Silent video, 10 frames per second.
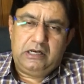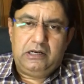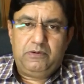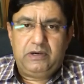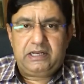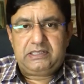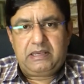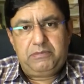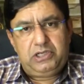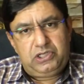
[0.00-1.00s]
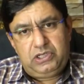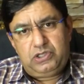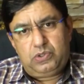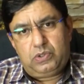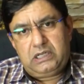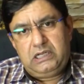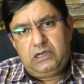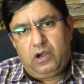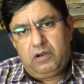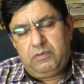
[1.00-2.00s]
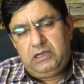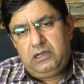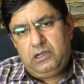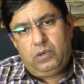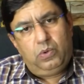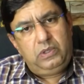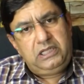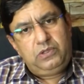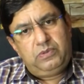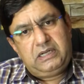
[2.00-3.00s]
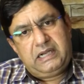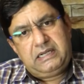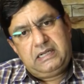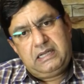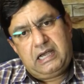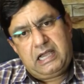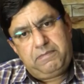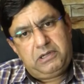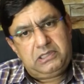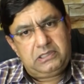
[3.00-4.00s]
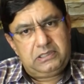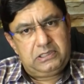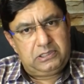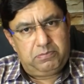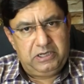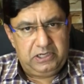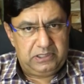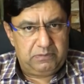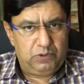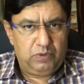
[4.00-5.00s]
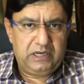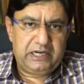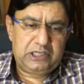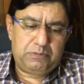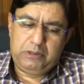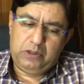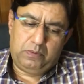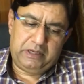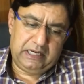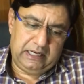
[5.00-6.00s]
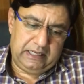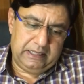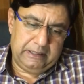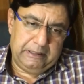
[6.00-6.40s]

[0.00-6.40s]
Liver examination is totally normal. Only you will get hypersplenism, you will get splenomegaly.